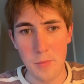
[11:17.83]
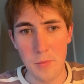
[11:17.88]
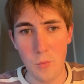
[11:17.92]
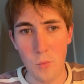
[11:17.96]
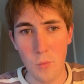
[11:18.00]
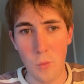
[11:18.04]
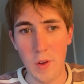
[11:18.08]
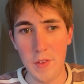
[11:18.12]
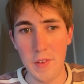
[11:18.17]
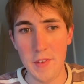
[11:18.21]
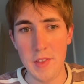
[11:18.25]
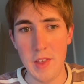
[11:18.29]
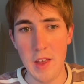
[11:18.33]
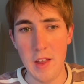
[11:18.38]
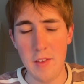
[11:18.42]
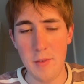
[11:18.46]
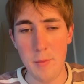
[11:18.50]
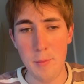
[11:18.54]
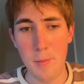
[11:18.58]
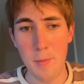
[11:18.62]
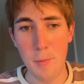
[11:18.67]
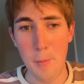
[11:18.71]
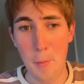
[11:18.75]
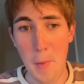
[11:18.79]
Once that's
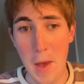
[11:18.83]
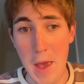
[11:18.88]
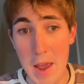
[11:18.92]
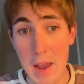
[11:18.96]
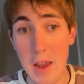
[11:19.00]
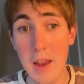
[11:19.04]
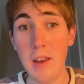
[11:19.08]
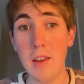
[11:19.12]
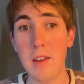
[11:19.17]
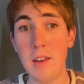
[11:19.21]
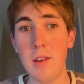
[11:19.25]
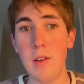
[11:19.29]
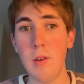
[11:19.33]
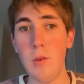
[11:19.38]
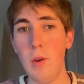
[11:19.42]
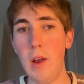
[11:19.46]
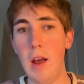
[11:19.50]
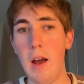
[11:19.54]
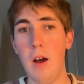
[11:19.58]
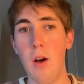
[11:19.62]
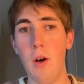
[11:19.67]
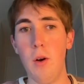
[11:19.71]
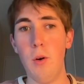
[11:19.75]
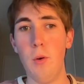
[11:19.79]
made,
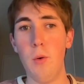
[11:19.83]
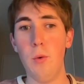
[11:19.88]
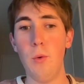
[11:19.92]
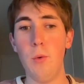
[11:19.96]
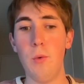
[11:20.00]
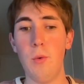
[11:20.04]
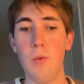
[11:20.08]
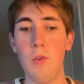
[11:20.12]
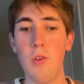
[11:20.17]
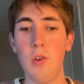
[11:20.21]
our